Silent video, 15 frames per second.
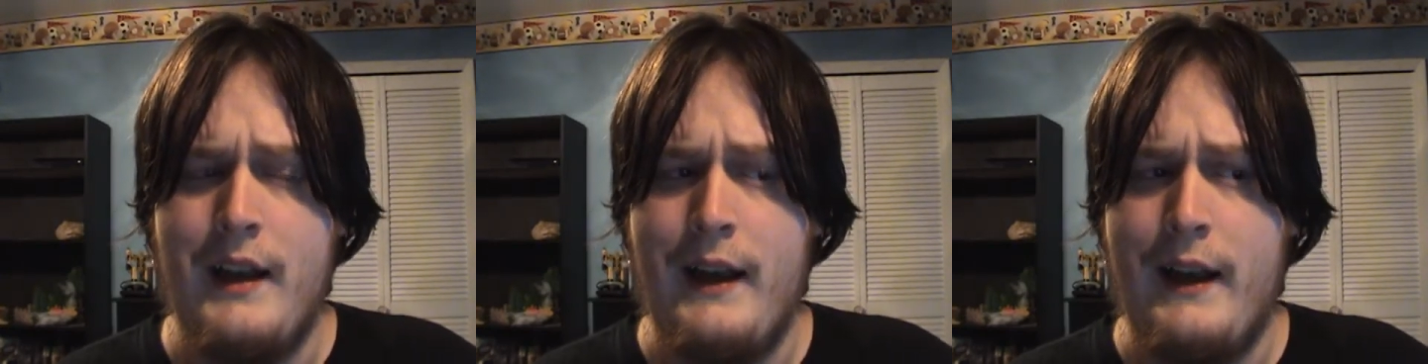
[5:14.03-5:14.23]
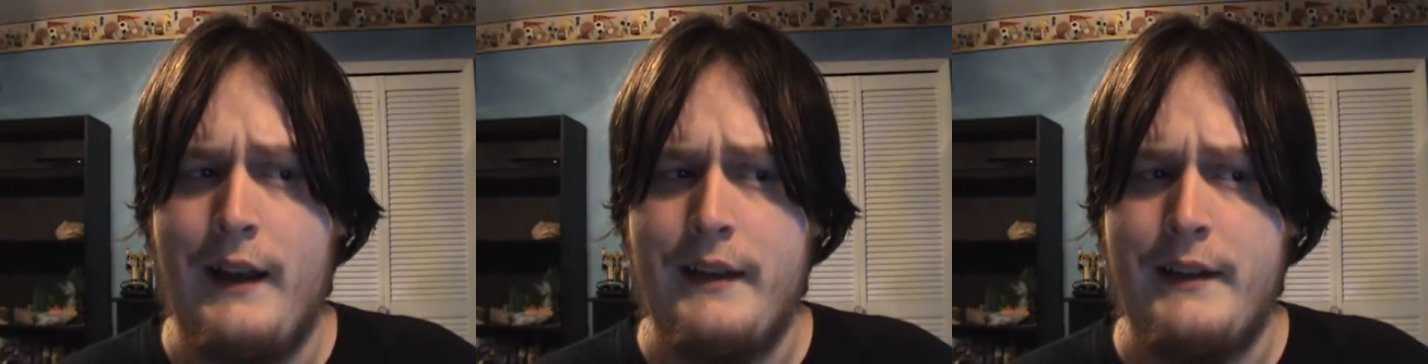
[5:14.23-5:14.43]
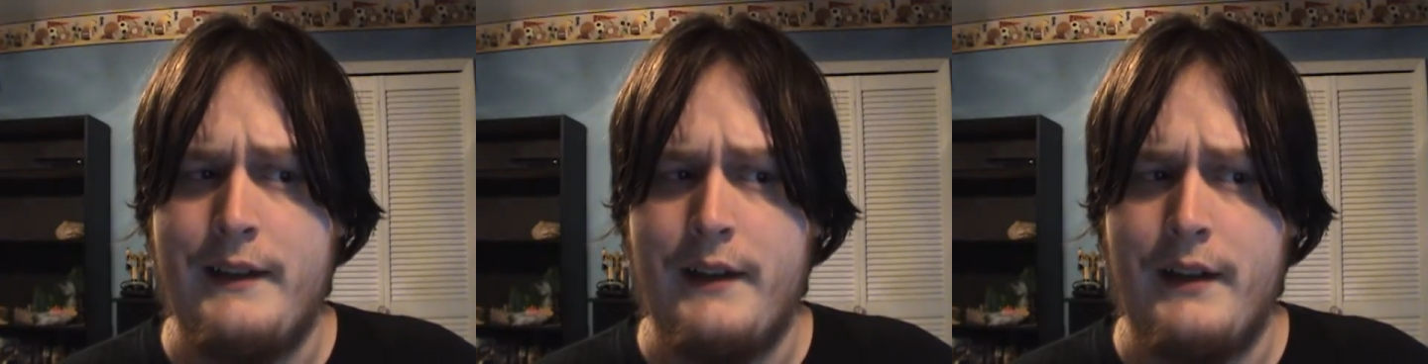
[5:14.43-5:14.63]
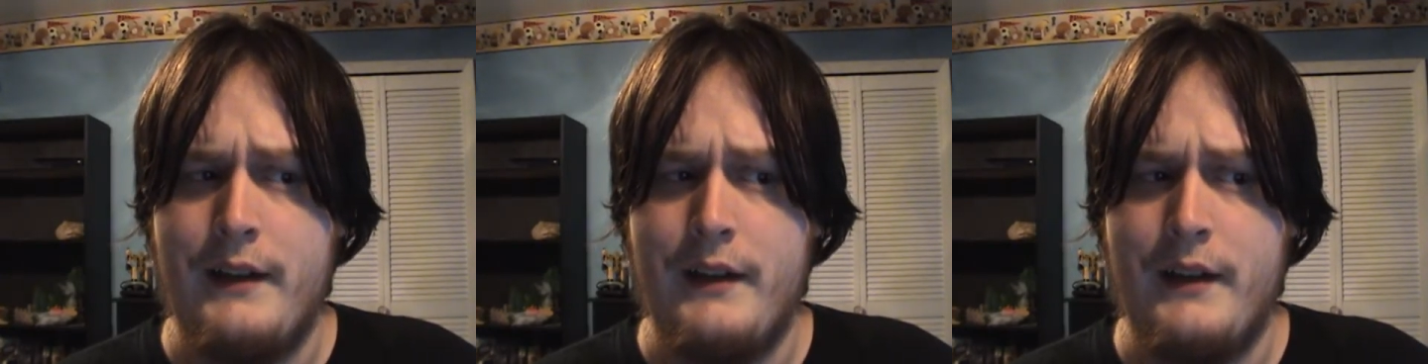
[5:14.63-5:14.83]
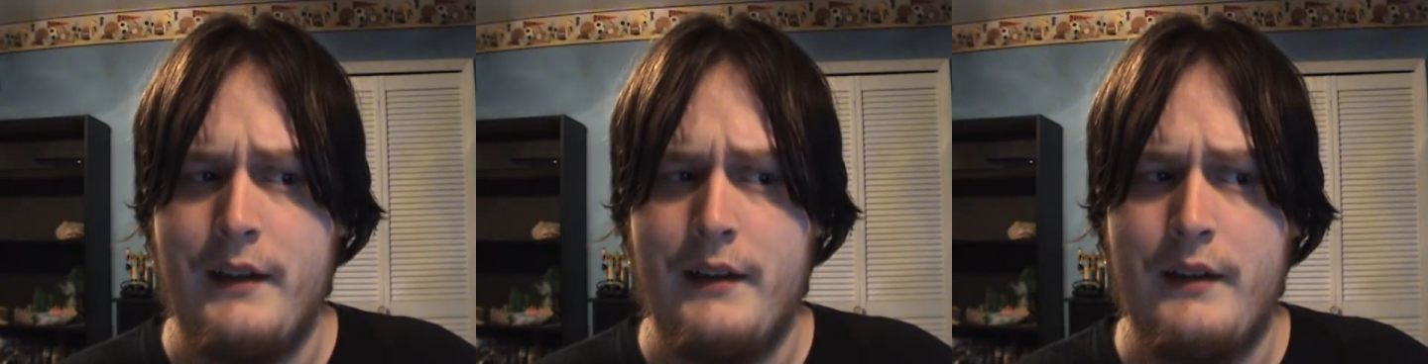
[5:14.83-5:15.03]
And
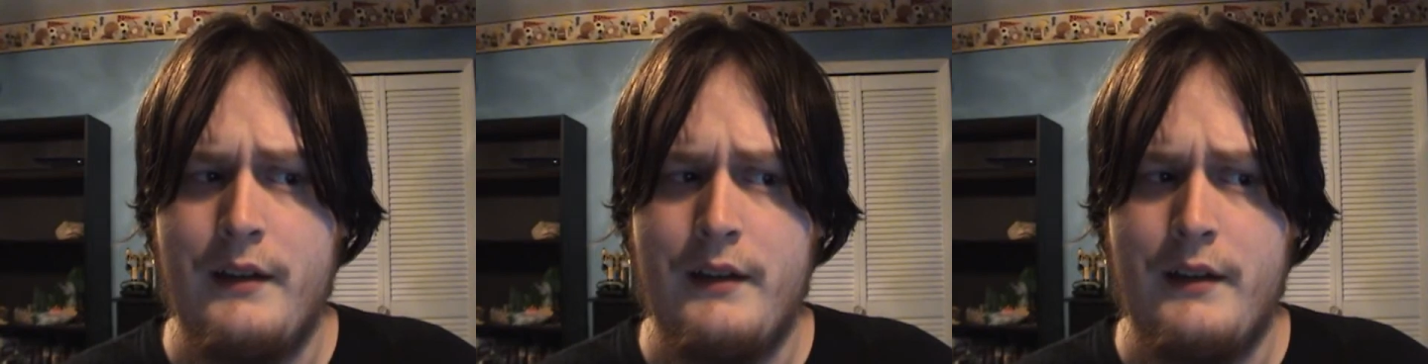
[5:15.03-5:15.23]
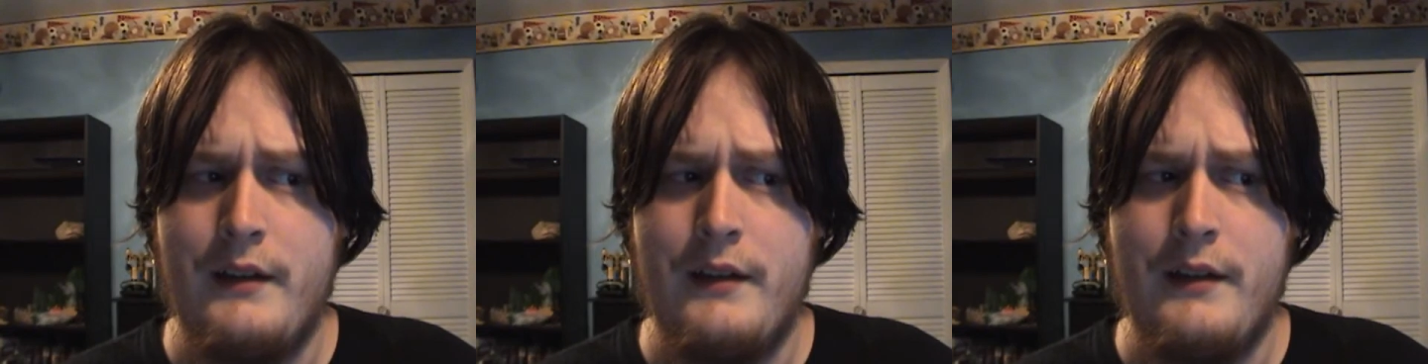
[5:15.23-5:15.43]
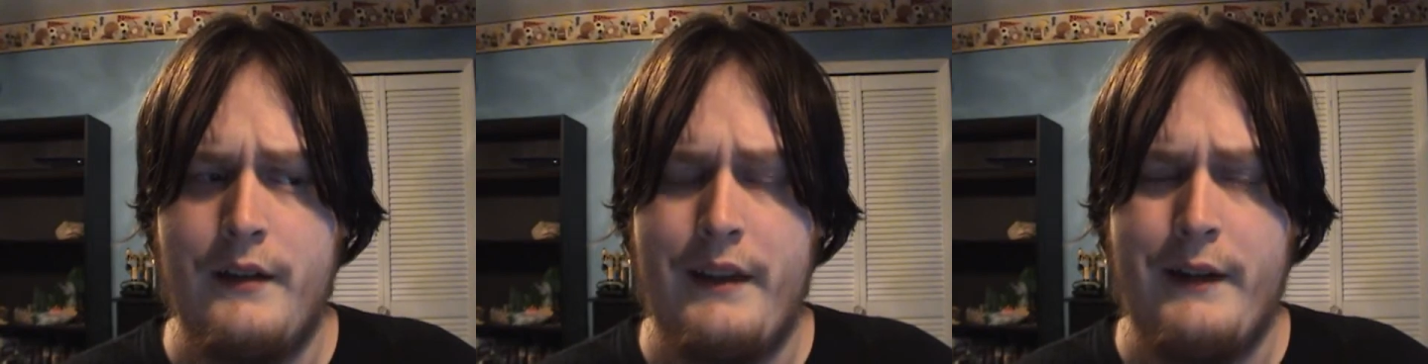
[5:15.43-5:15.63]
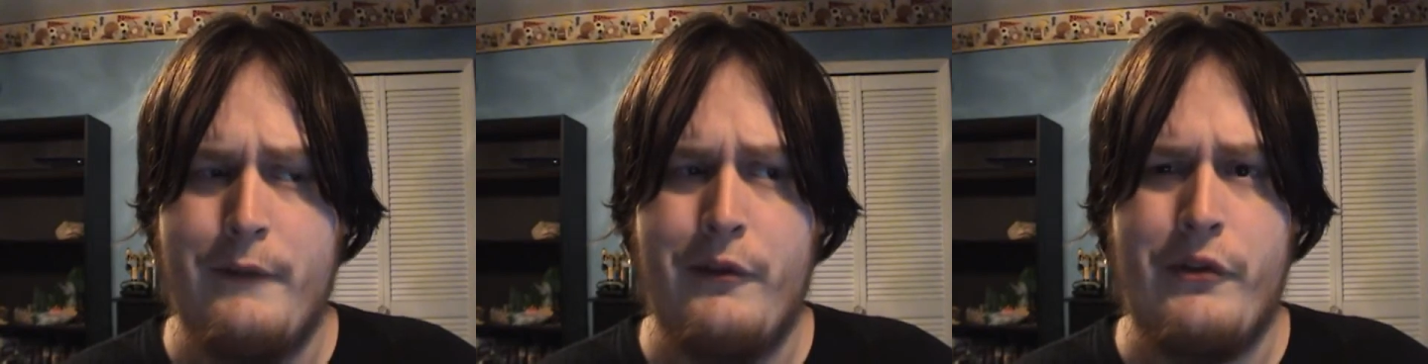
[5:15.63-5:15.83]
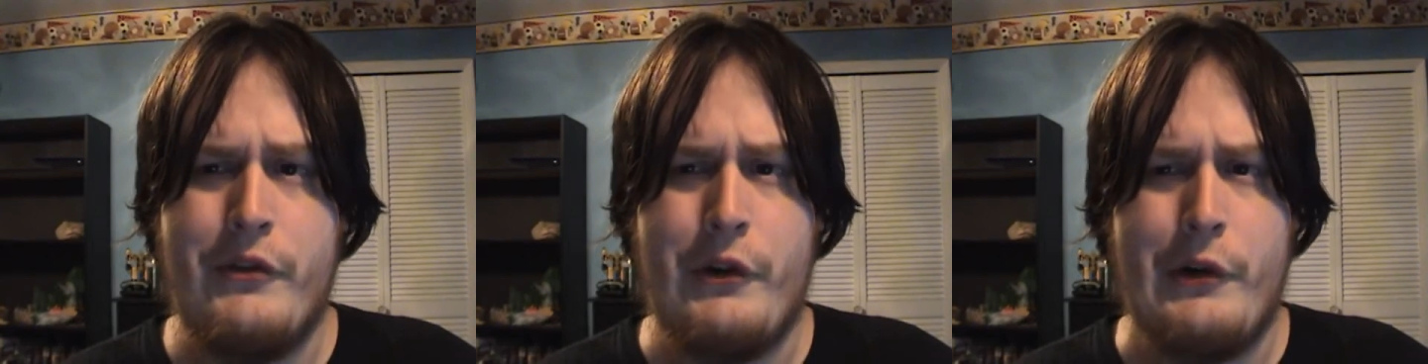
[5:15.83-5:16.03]
I think
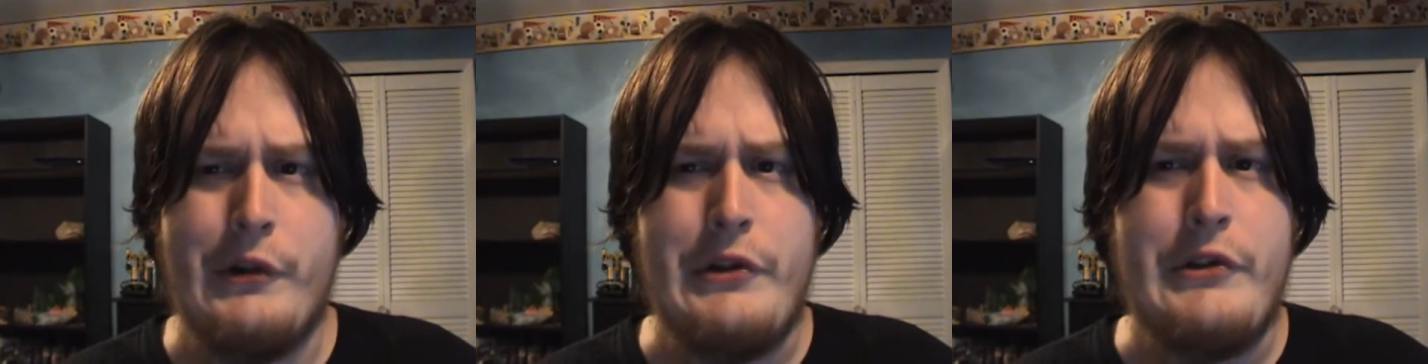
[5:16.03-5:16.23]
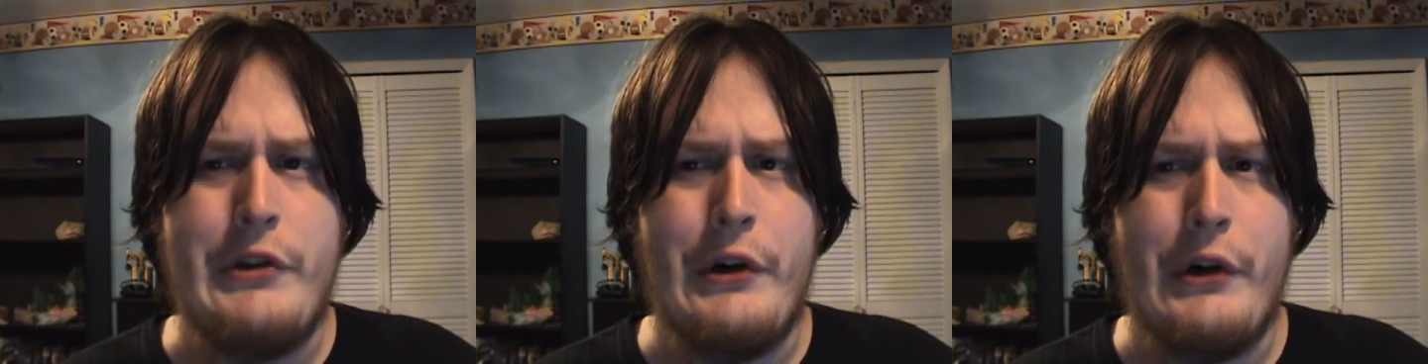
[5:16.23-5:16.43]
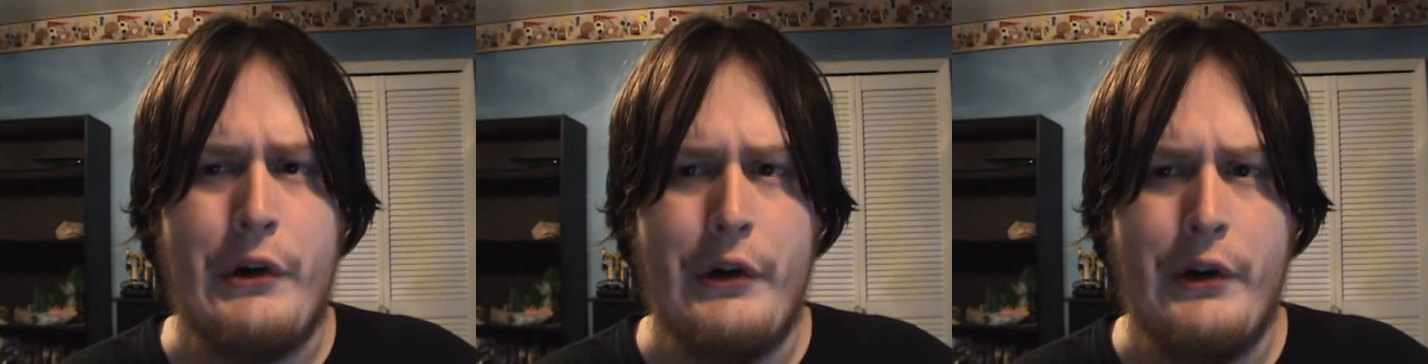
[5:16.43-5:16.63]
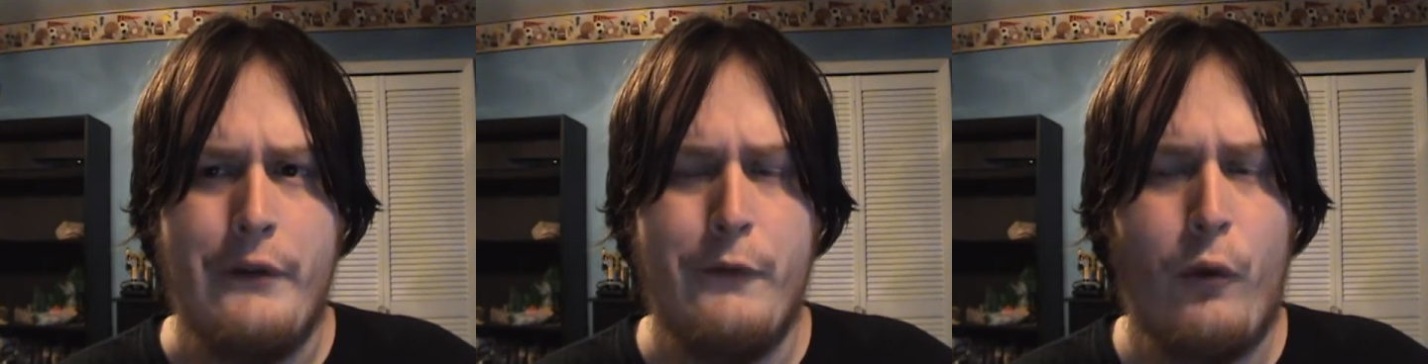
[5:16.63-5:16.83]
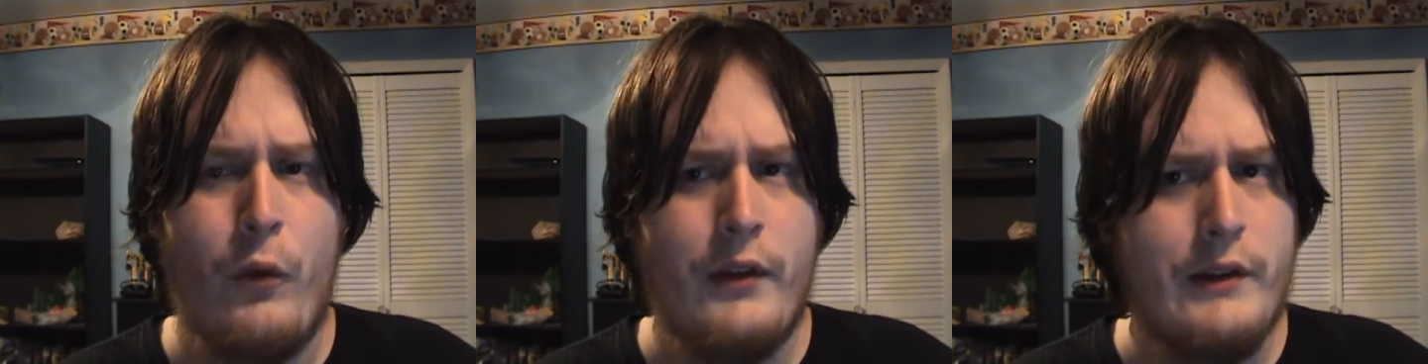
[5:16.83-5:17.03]

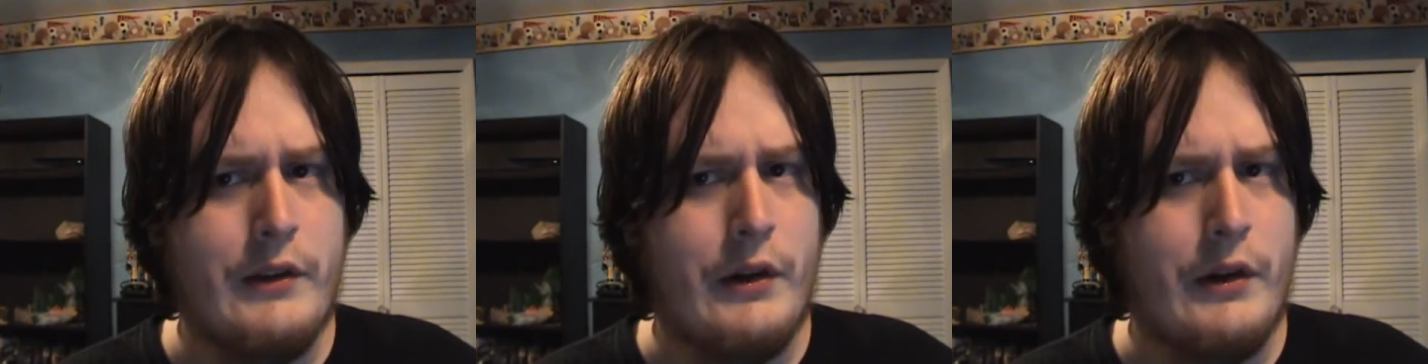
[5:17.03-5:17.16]
4th